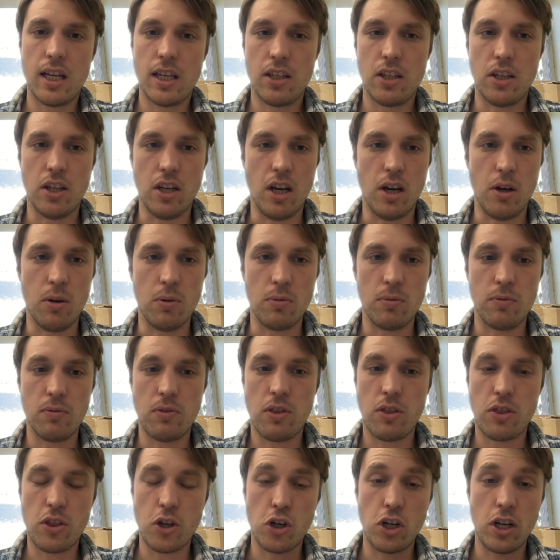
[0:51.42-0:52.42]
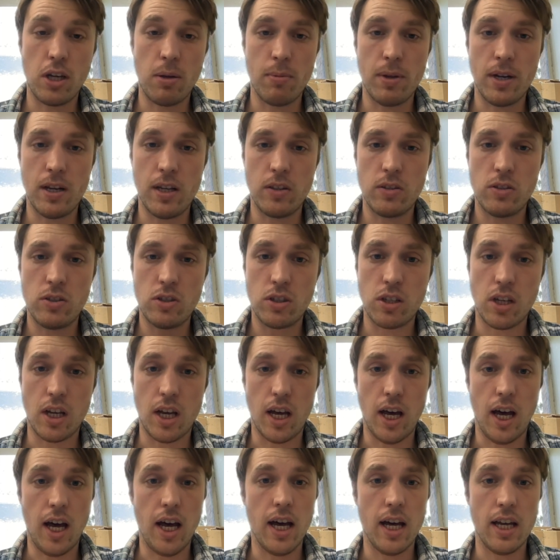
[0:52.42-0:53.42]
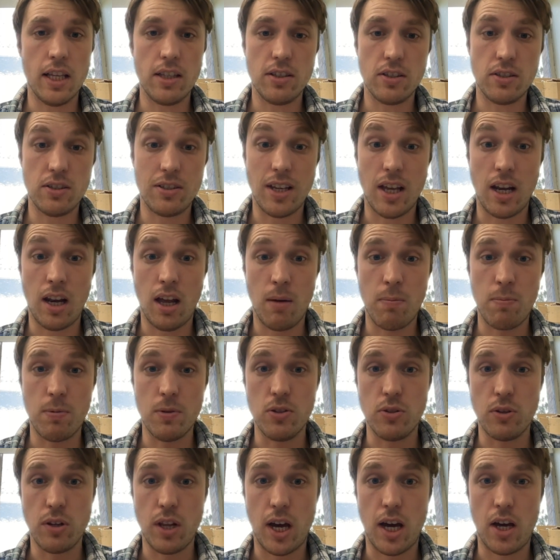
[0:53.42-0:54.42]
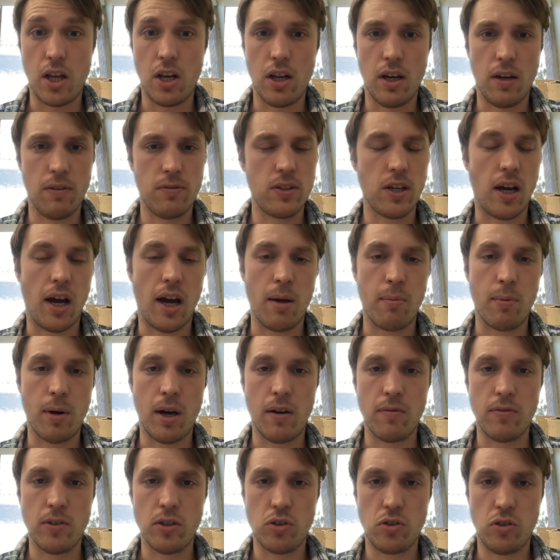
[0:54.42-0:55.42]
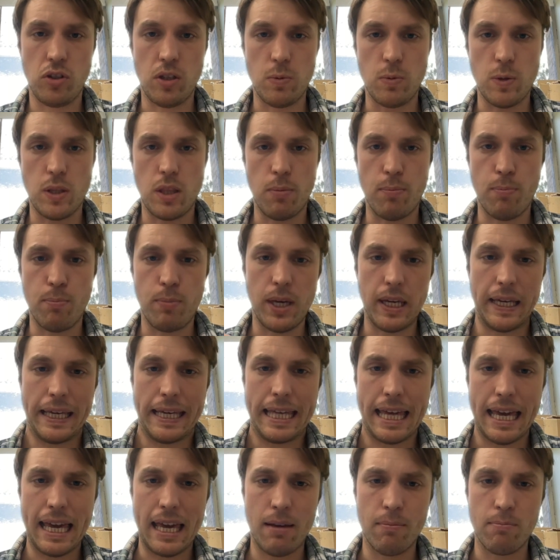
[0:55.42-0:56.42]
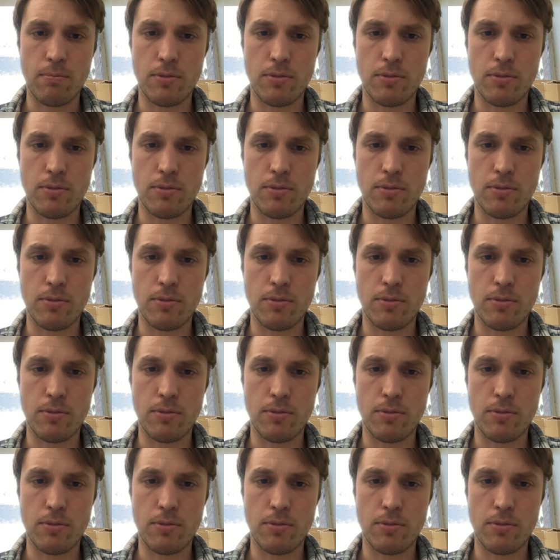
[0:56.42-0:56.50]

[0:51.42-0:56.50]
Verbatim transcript: you know, 30 minutes uh, to set up is not enough time, obviously, with a big game.